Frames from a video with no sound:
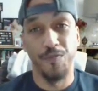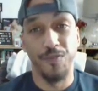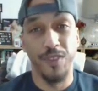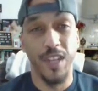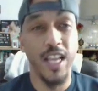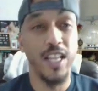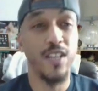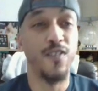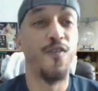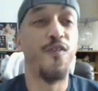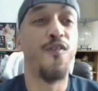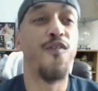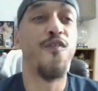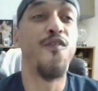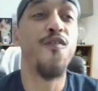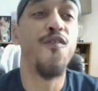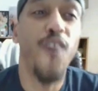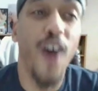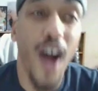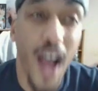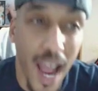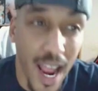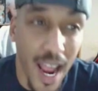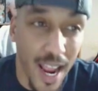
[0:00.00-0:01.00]
There's
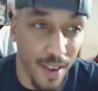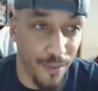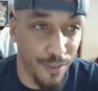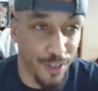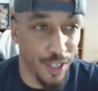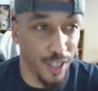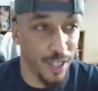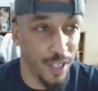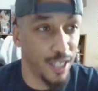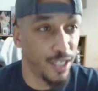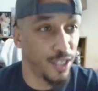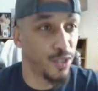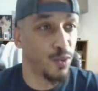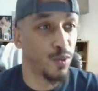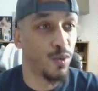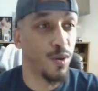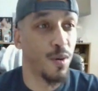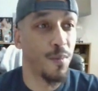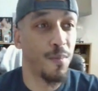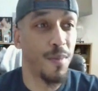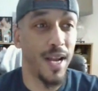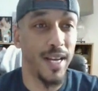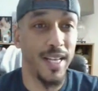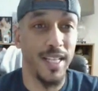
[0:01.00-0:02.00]
five. So let's talk
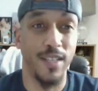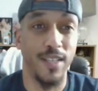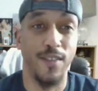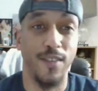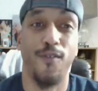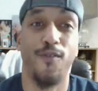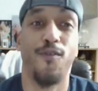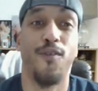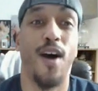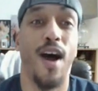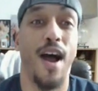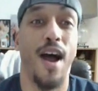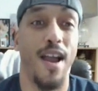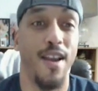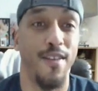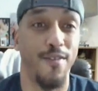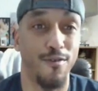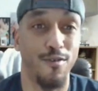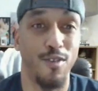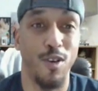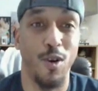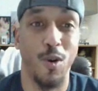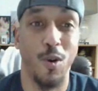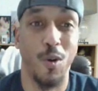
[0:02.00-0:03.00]
about these five
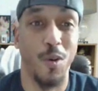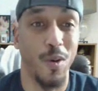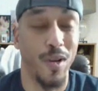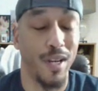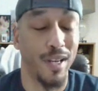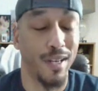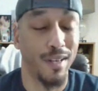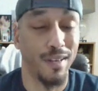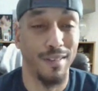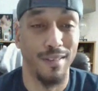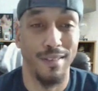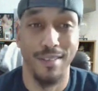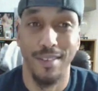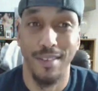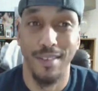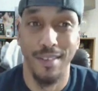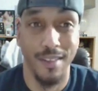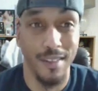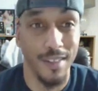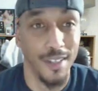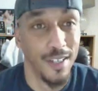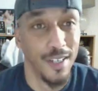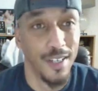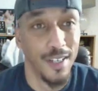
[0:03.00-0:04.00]
real quick.
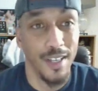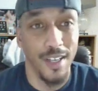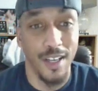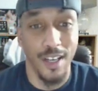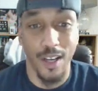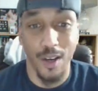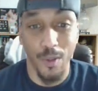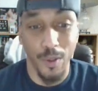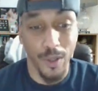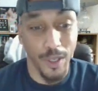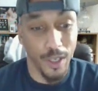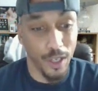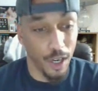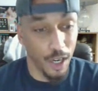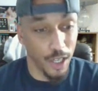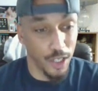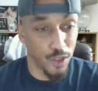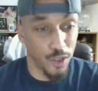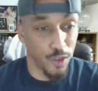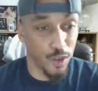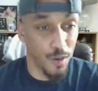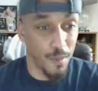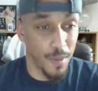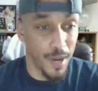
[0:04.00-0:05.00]
We gotta
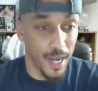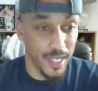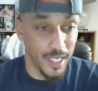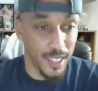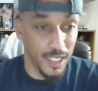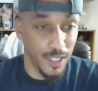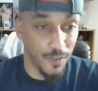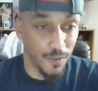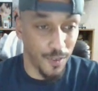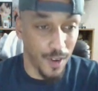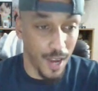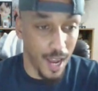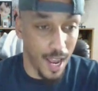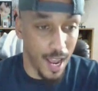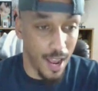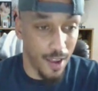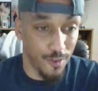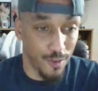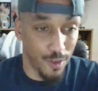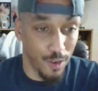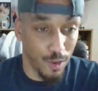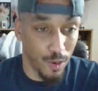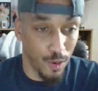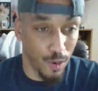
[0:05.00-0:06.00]
talk about these
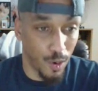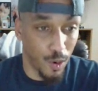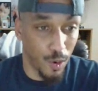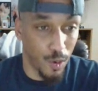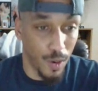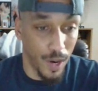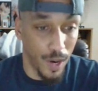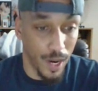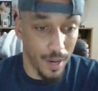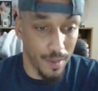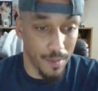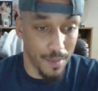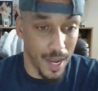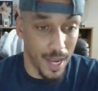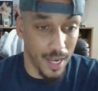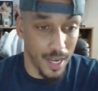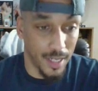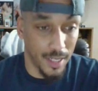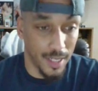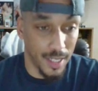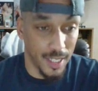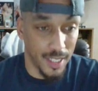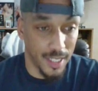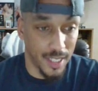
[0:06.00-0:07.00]
five real quick, man.
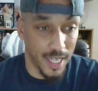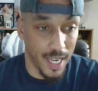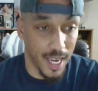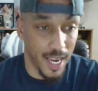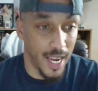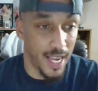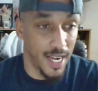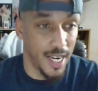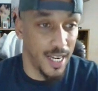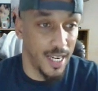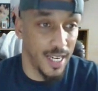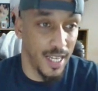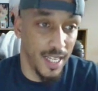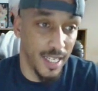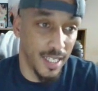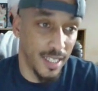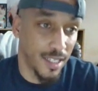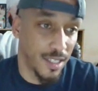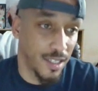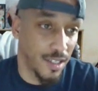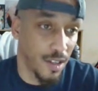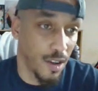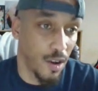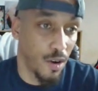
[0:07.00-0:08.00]
Let's get into this.
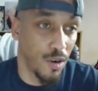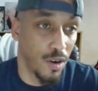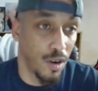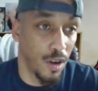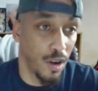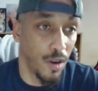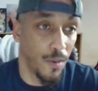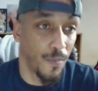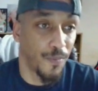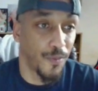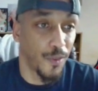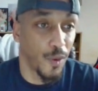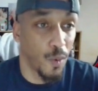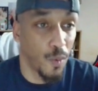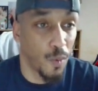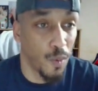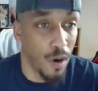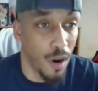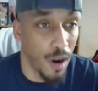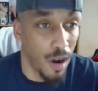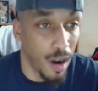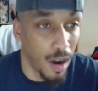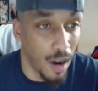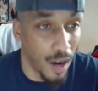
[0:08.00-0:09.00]
So look,
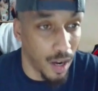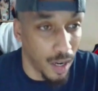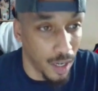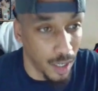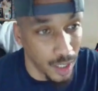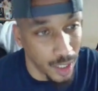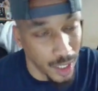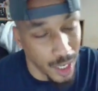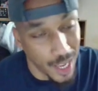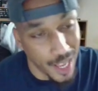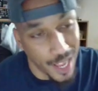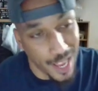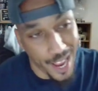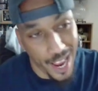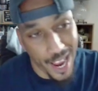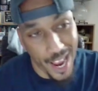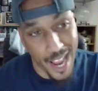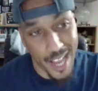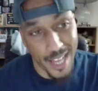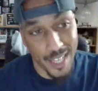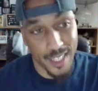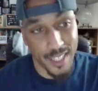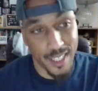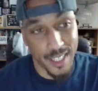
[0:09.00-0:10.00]
what are
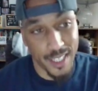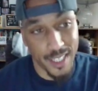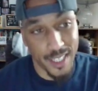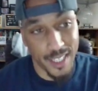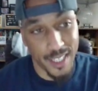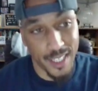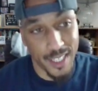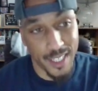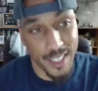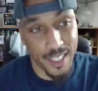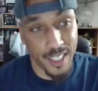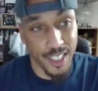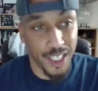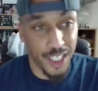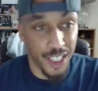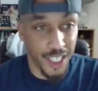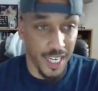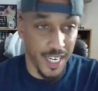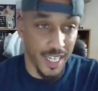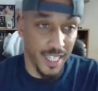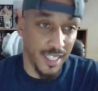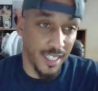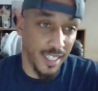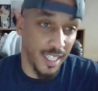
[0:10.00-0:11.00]
SGs? The
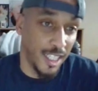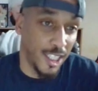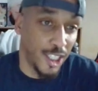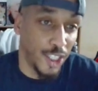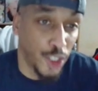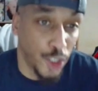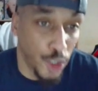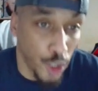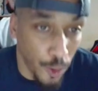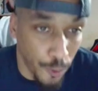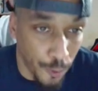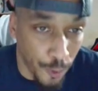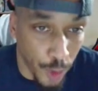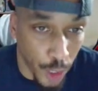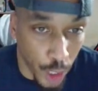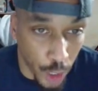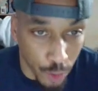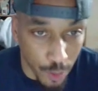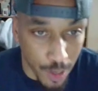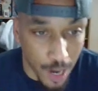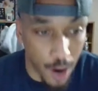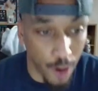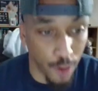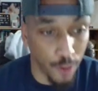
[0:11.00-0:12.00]
soft
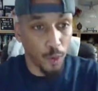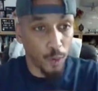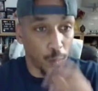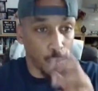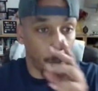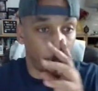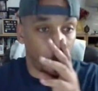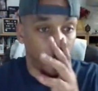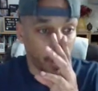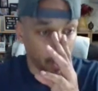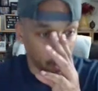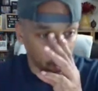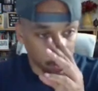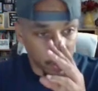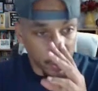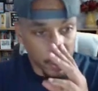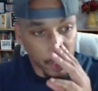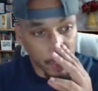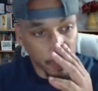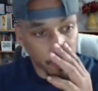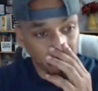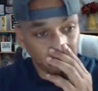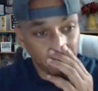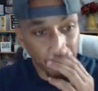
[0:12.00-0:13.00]
ground football
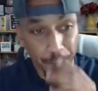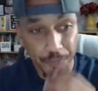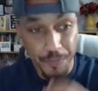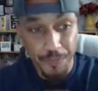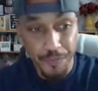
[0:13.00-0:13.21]
boot.